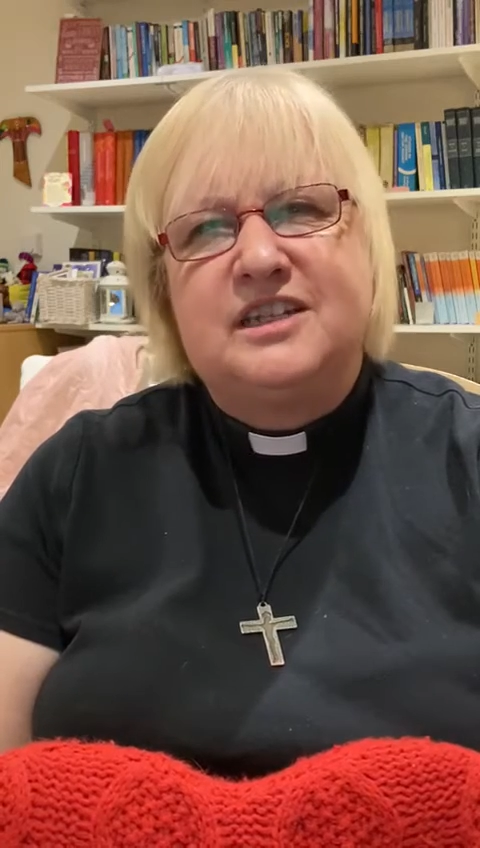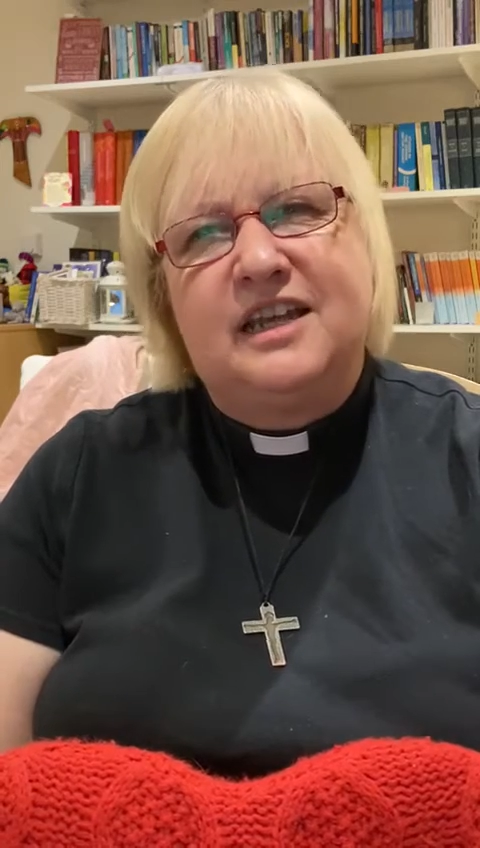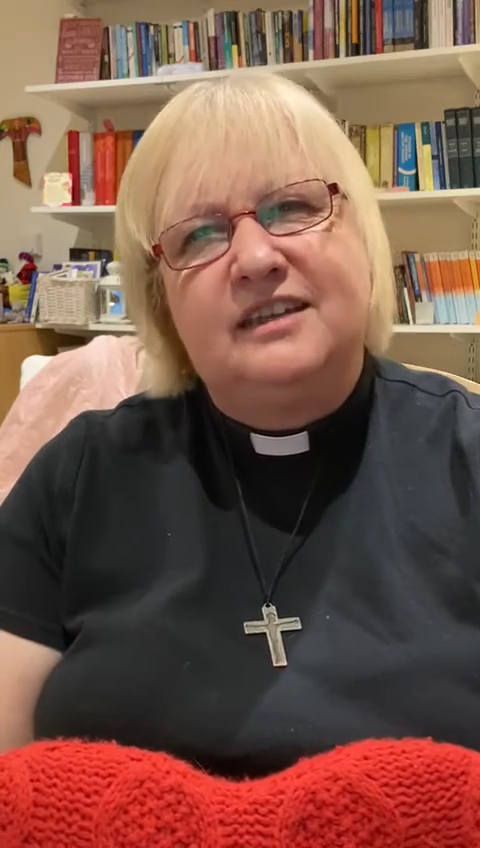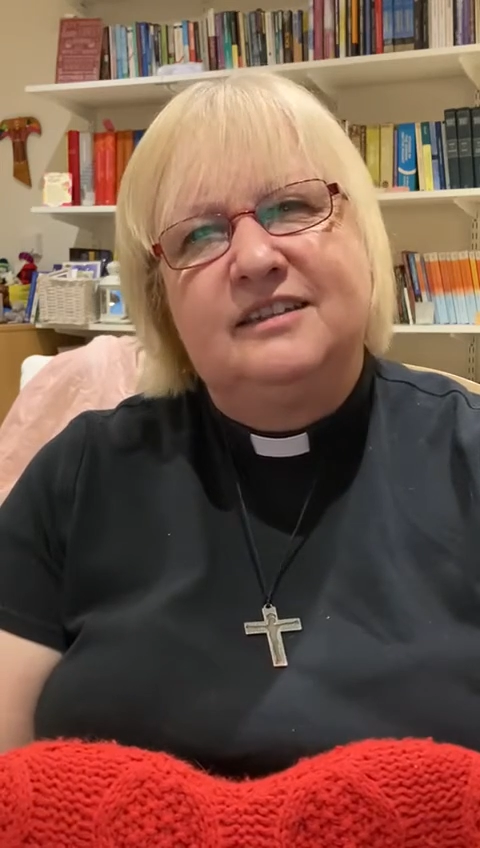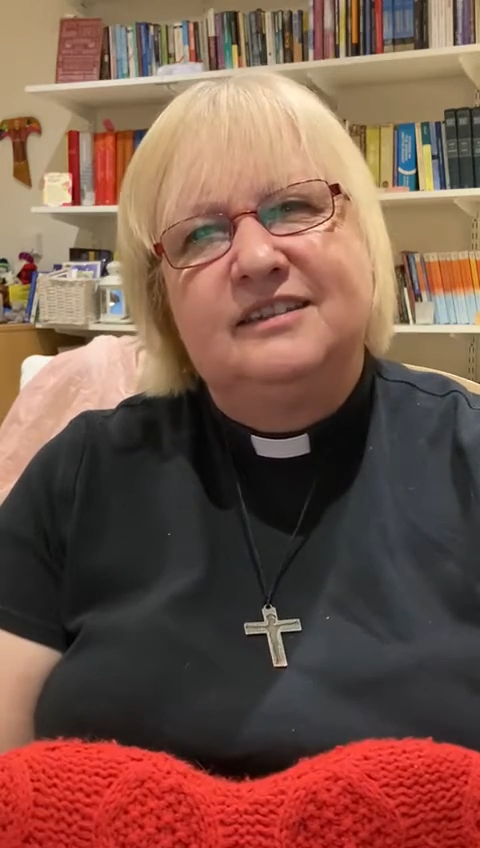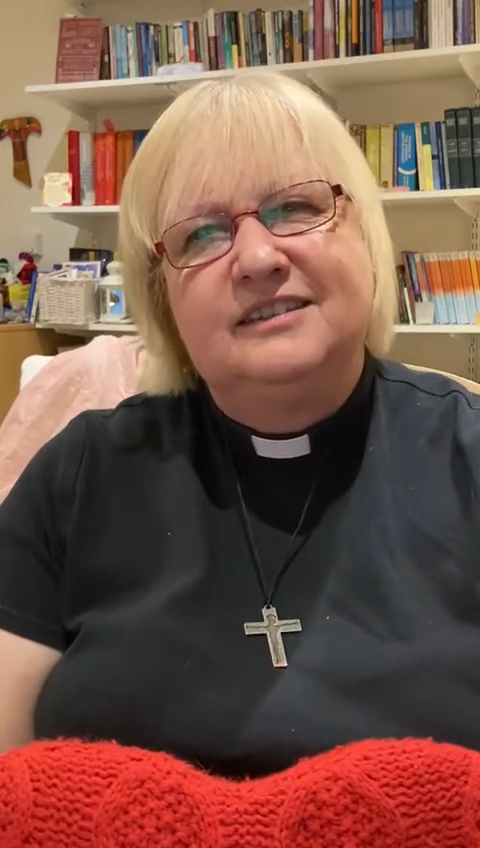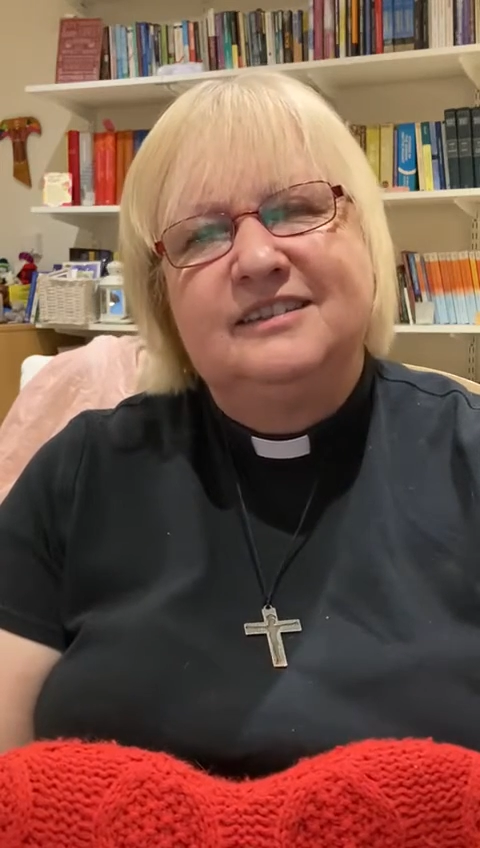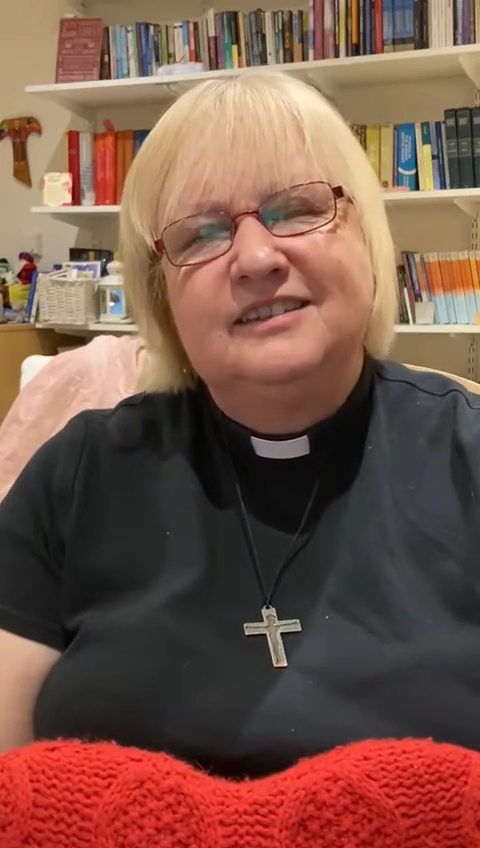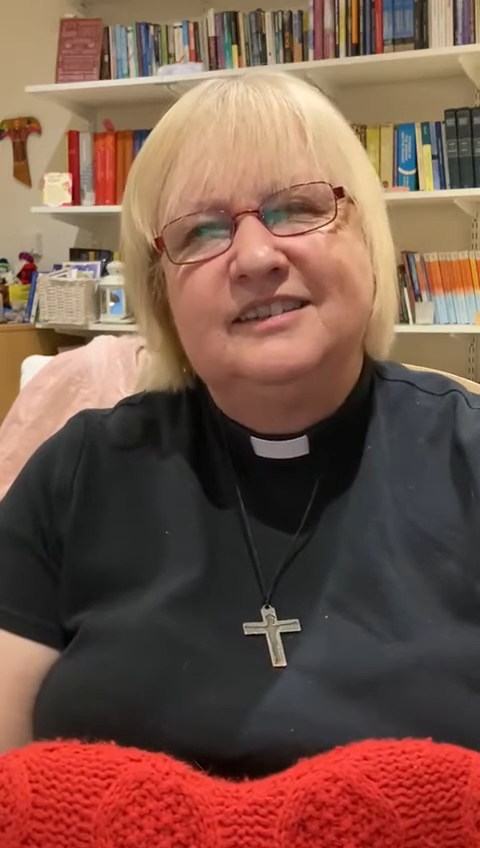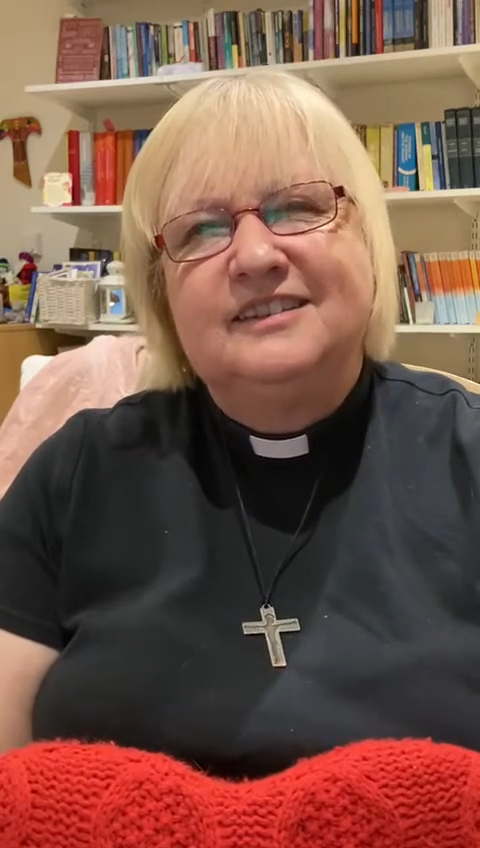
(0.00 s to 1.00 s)
day.
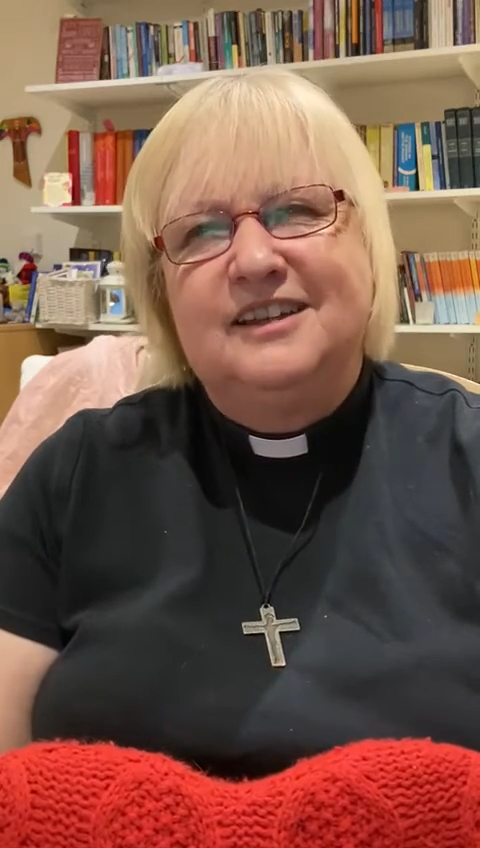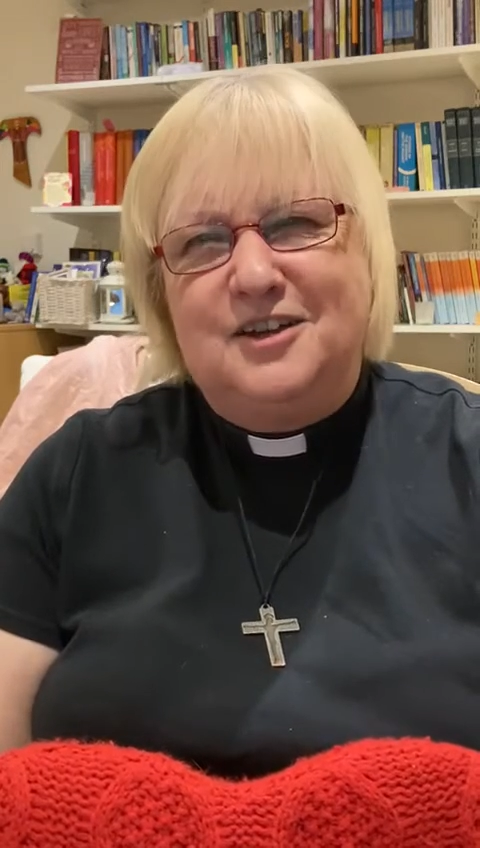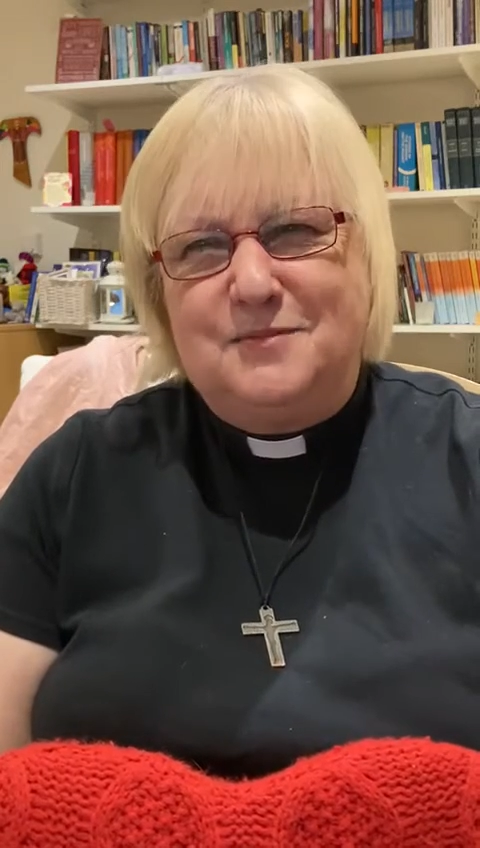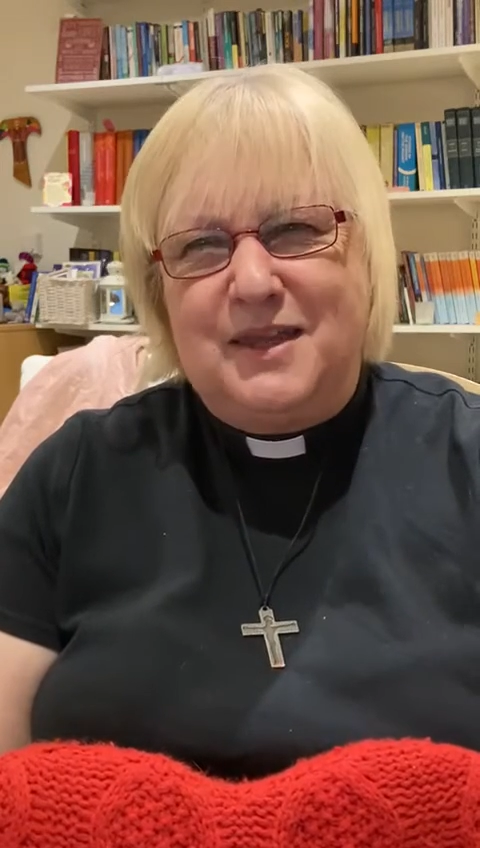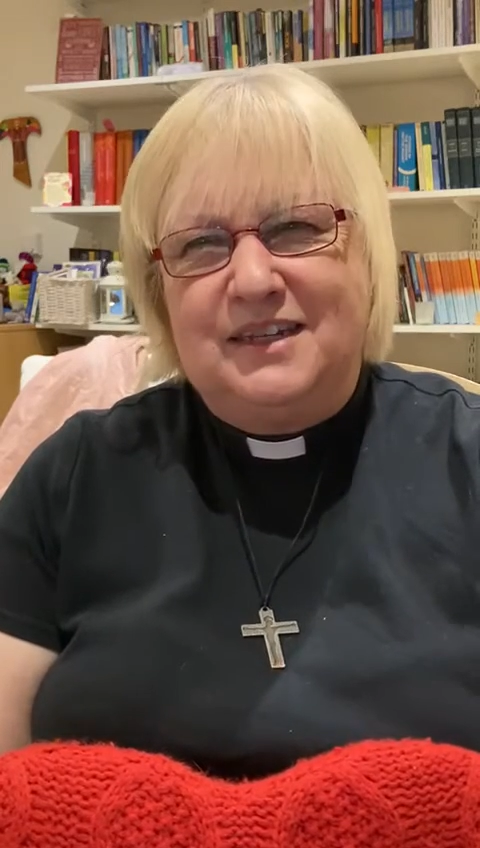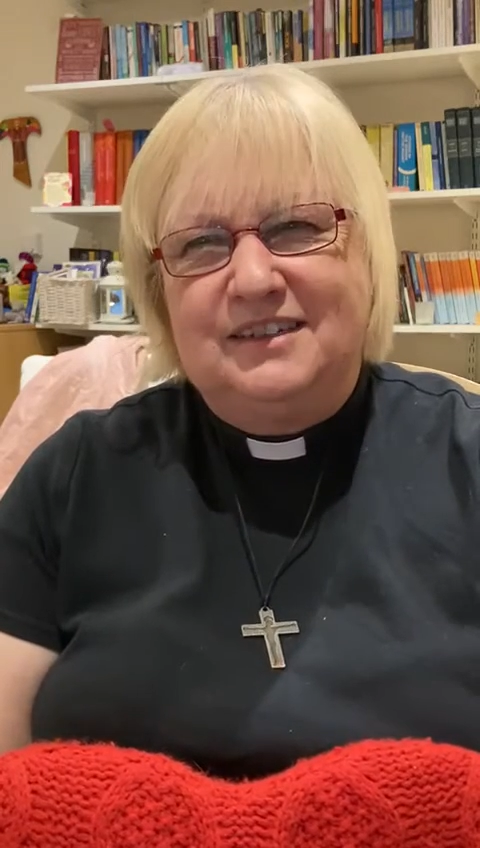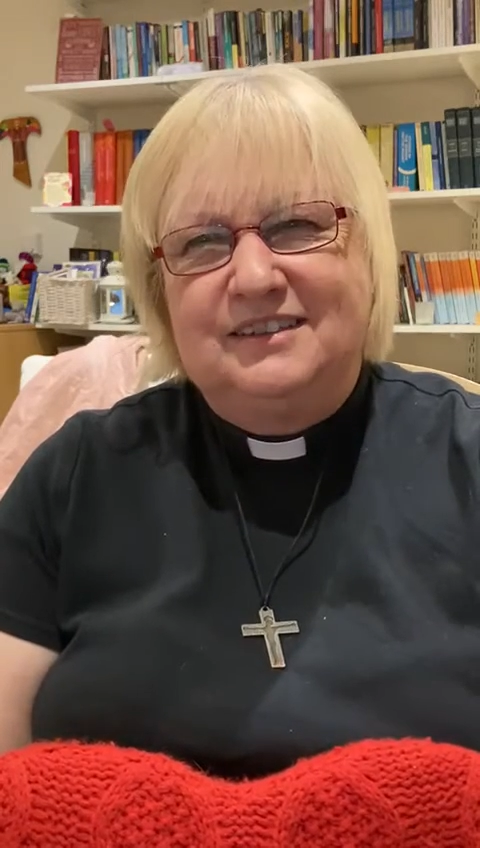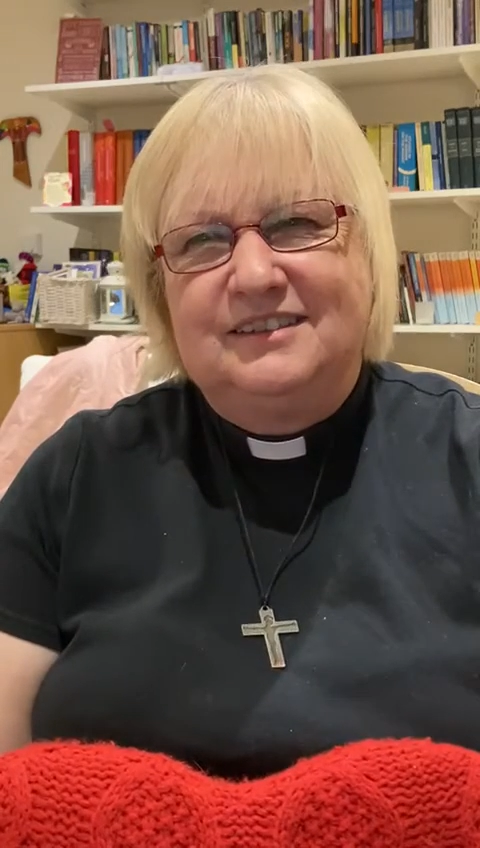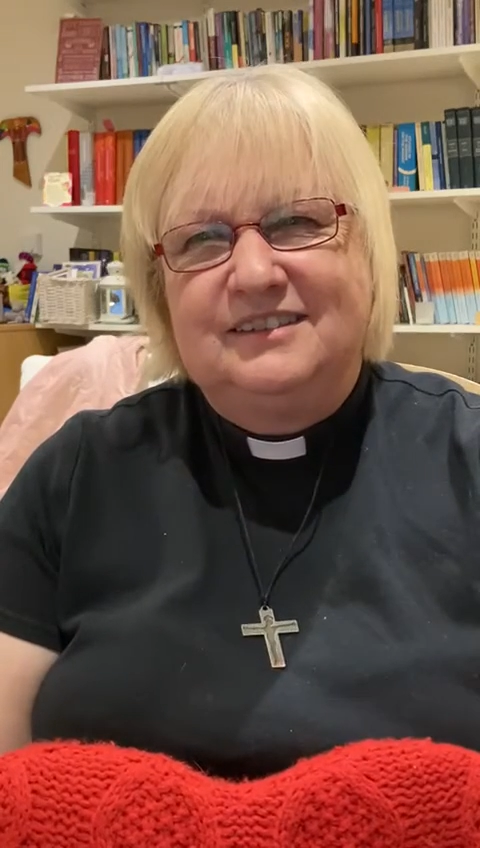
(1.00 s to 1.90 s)
Amen.